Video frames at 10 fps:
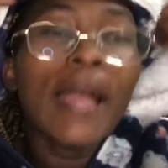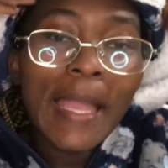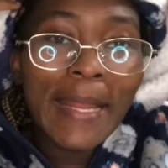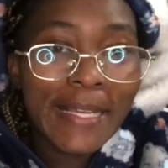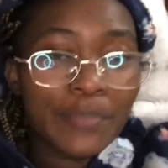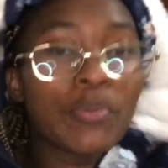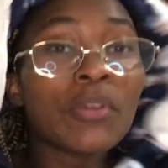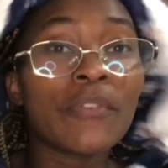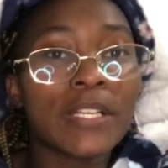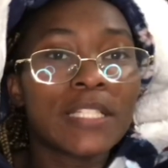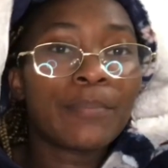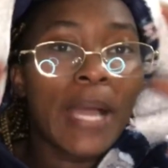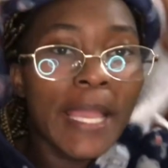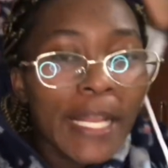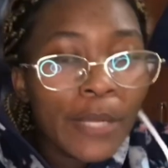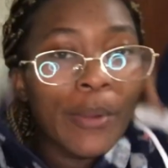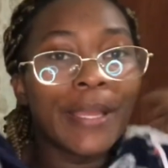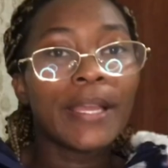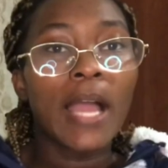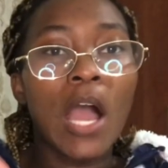experience, but anyway,
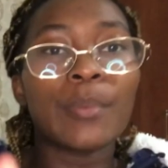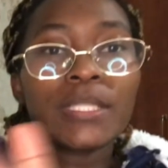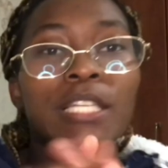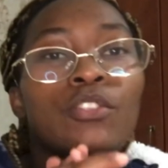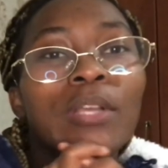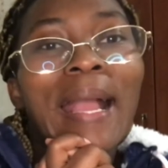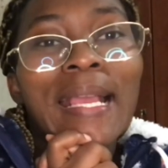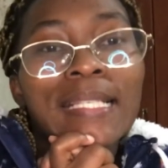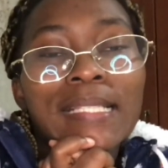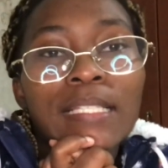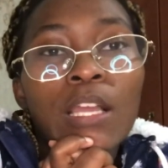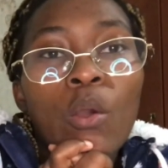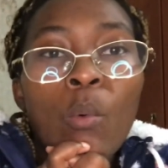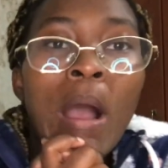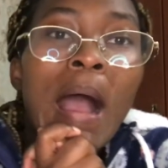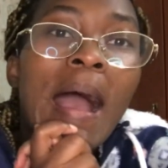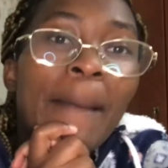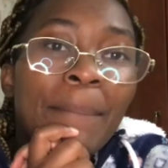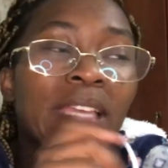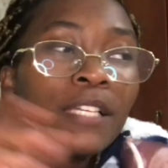I'll be telling you guys what
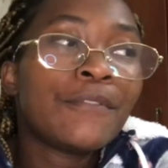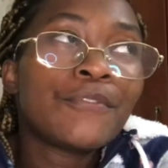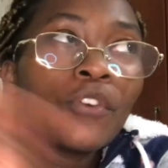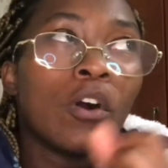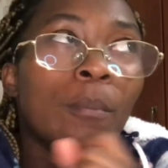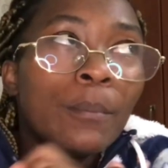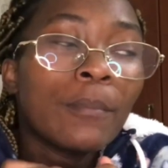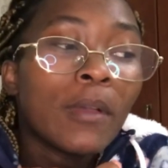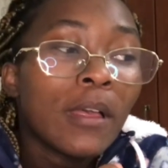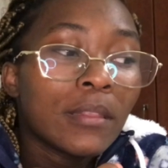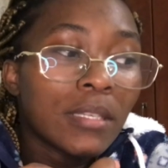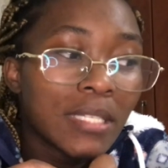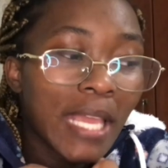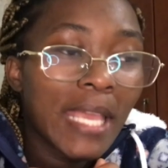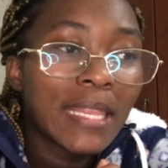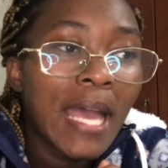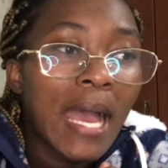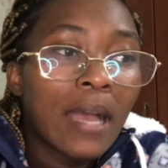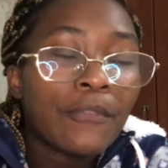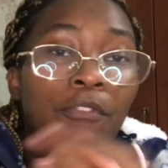happened from the
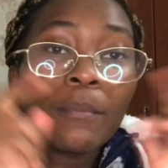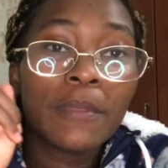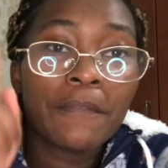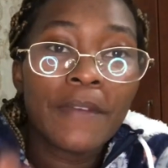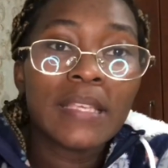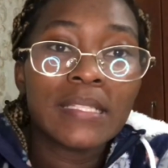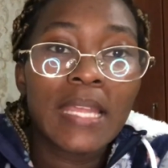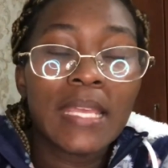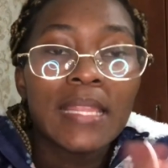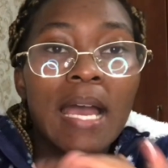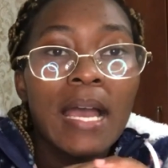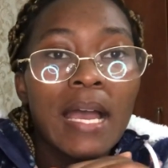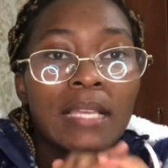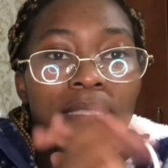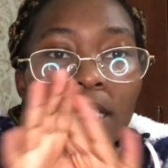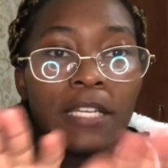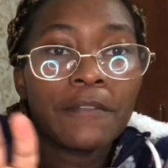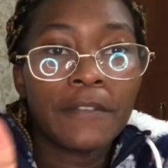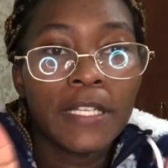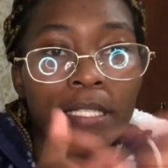first day that I started
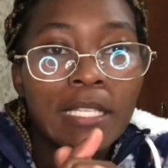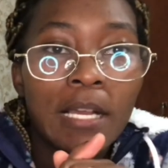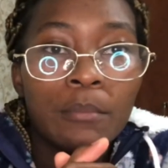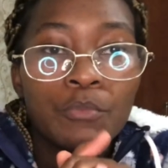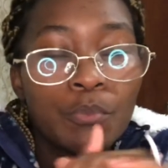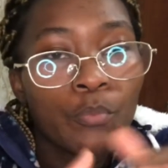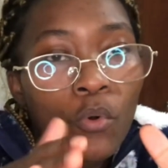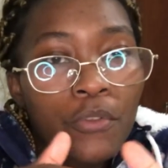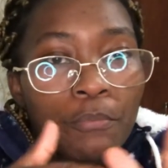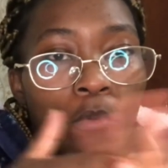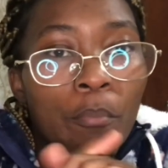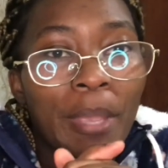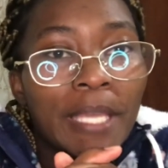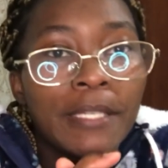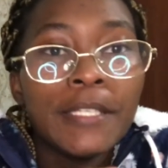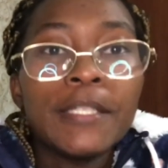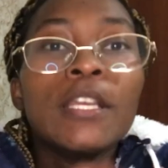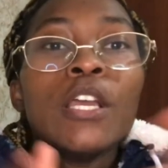feeling some small pain in it.